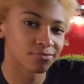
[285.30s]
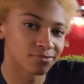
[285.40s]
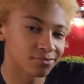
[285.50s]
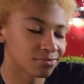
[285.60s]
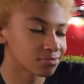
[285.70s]

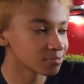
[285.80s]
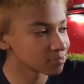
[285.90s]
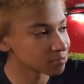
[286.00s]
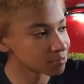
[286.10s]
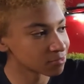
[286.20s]

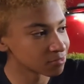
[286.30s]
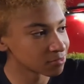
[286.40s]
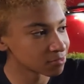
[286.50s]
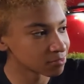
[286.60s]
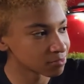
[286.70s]

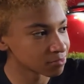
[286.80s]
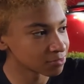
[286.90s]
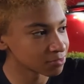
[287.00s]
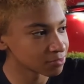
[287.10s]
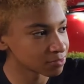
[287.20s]

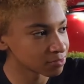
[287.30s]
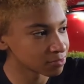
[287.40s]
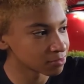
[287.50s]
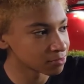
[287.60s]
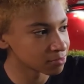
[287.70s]

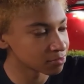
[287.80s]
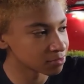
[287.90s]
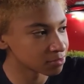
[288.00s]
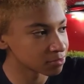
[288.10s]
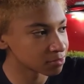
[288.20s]

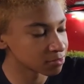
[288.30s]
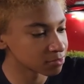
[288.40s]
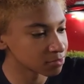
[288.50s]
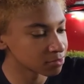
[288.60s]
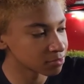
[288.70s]

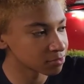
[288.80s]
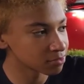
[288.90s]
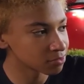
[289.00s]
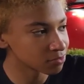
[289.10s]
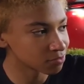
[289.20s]

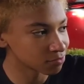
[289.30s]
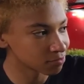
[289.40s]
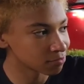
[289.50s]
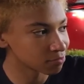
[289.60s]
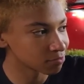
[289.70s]

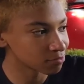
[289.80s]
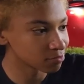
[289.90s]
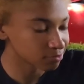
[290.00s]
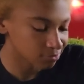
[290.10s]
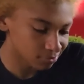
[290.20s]

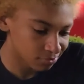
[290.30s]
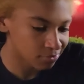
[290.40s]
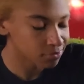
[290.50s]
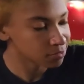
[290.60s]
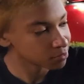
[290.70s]

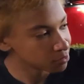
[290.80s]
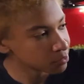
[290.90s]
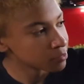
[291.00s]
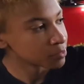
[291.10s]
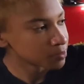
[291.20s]

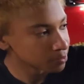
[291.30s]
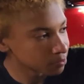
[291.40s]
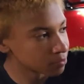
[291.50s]
No words are spoken by the person on screen.